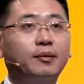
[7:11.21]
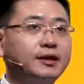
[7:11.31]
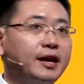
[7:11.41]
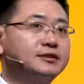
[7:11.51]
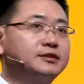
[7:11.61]

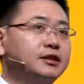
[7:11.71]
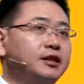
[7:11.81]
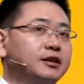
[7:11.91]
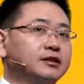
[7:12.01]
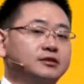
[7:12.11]
10
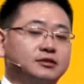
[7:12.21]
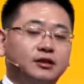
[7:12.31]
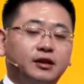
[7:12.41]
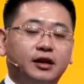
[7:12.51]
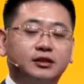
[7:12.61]
cities
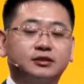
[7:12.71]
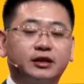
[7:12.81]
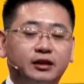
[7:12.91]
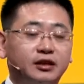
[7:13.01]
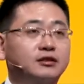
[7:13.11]
is
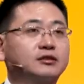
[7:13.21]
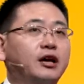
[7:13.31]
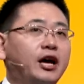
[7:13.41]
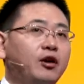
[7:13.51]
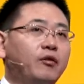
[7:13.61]
in the
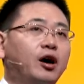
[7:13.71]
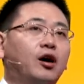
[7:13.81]
area